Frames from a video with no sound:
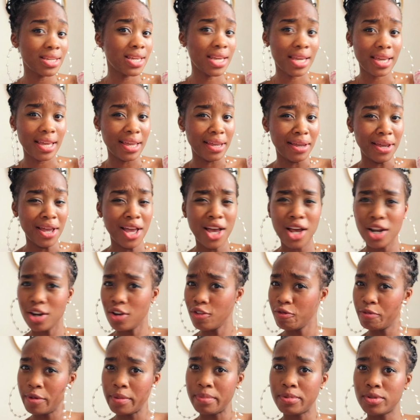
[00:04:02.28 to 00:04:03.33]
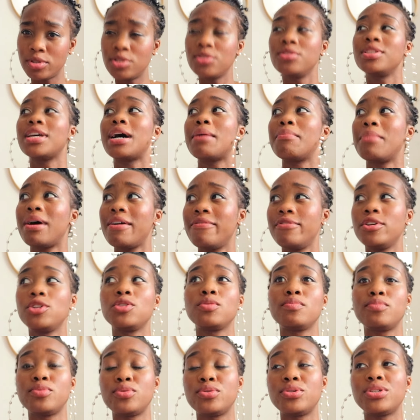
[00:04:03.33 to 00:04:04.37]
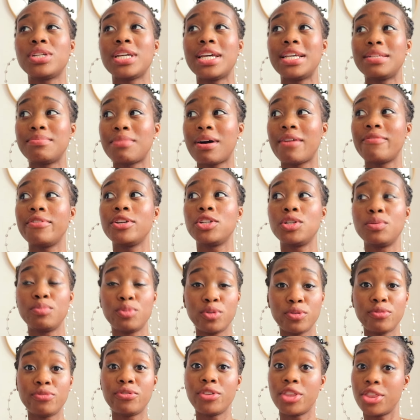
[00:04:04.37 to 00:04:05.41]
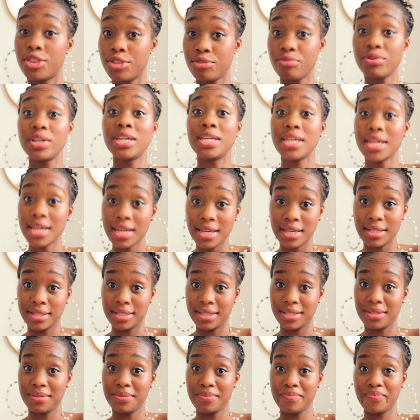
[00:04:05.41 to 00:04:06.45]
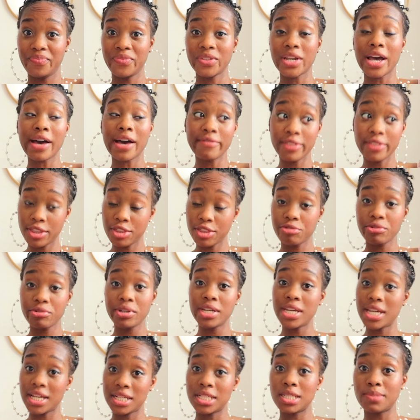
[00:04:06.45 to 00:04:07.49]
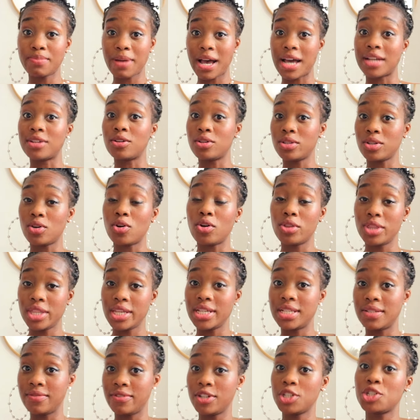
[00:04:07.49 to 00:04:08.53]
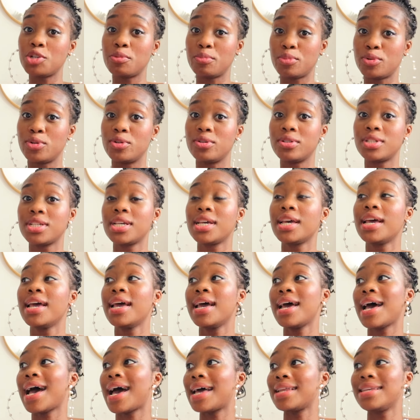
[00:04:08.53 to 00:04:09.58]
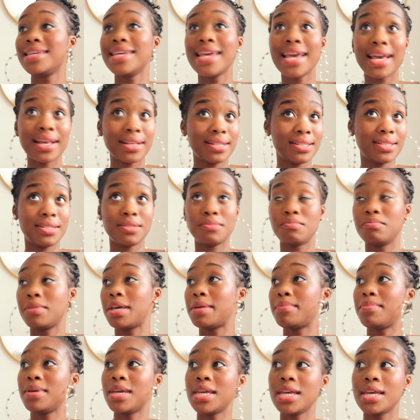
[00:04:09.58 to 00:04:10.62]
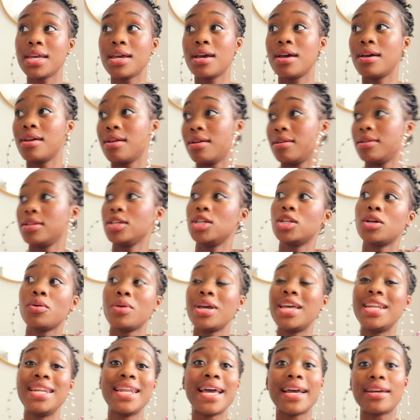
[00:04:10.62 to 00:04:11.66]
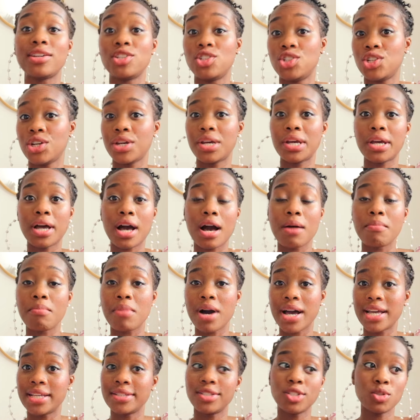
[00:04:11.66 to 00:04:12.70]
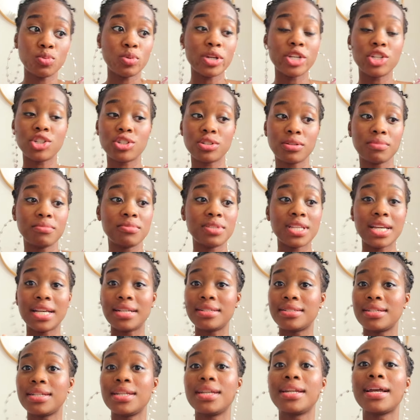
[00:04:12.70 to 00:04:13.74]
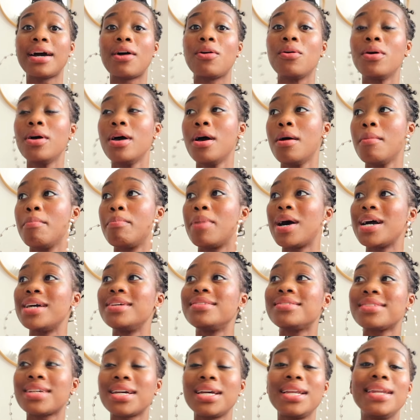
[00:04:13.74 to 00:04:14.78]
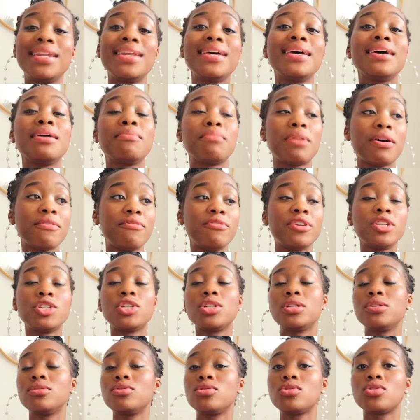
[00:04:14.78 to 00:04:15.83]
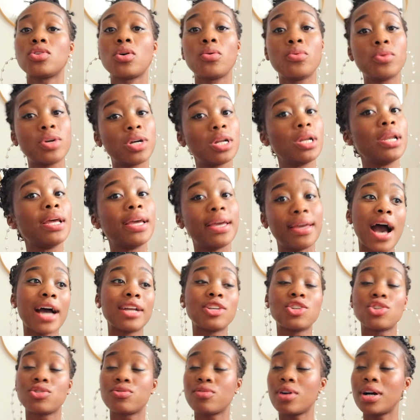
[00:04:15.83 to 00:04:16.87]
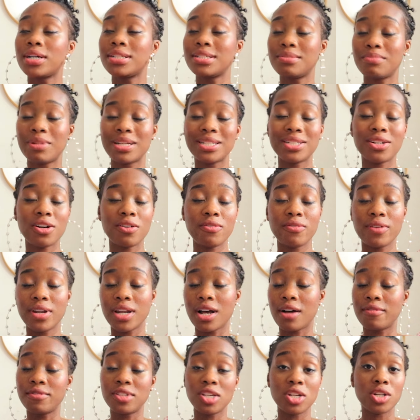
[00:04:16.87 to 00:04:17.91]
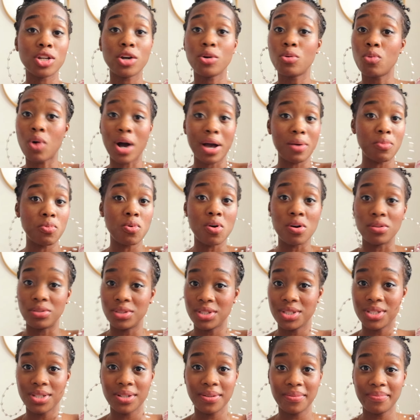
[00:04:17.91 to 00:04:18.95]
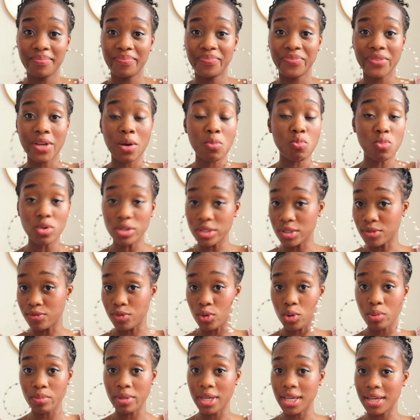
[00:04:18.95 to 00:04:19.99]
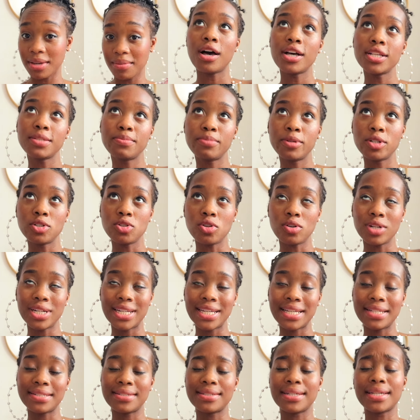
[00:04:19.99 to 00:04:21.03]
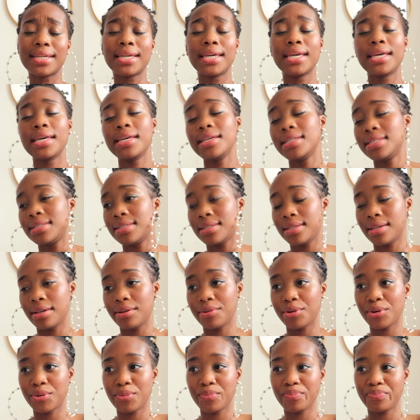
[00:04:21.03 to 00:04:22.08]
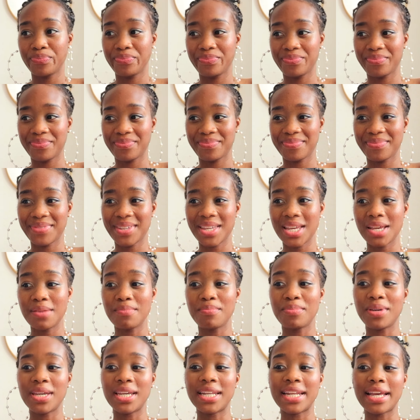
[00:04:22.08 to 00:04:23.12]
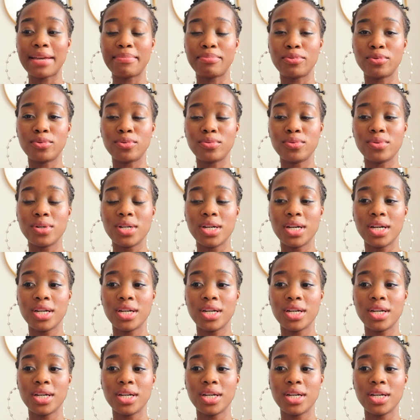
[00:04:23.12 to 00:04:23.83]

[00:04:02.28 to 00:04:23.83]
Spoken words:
year. A lot of people do that. My vision board is my vision board for 3 years. I have a 3-year span on this vision board. And yes, maybe, you know, next year I might switch some things in and out, but it's clear, my vision is so clear. I trust myself enough to know what I want and what's for me. Last but not least, a key skill in being able